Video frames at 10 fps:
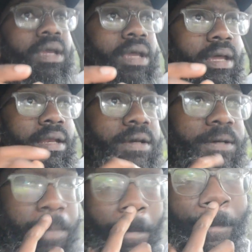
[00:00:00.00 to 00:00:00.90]
and
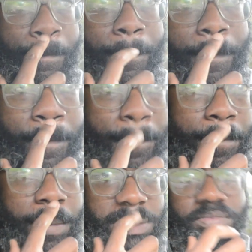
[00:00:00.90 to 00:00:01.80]

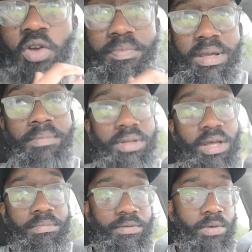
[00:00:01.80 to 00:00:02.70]
smoke me a
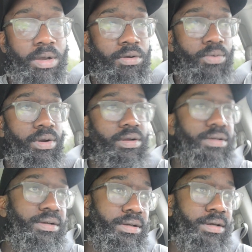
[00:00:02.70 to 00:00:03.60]
blunt before I go to
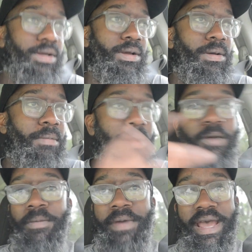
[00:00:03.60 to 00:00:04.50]
work. But
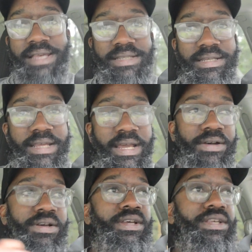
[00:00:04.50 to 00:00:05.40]
we're past that
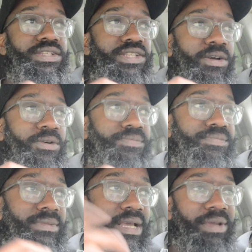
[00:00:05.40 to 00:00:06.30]
now. So,
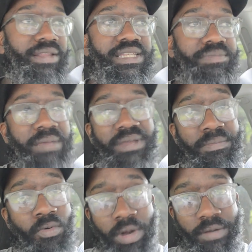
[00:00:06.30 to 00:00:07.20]
I mean, this may be a
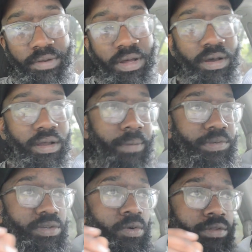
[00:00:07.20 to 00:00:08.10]
boring vlog. I'm
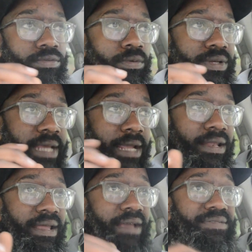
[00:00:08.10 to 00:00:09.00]
just going through a day in the
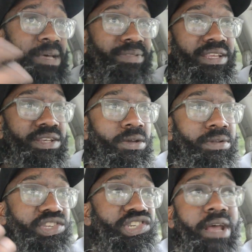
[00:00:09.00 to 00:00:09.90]
life, something new.
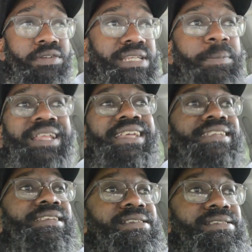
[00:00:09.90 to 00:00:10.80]
This channel typically
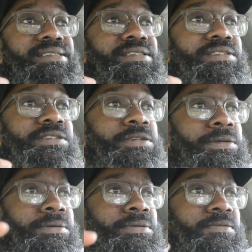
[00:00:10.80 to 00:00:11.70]
doesn't
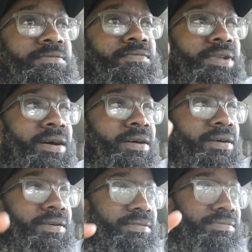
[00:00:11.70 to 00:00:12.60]
do
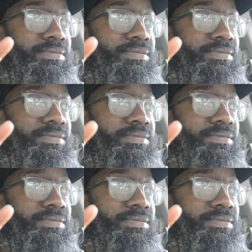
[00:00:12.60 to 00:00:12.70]
vlog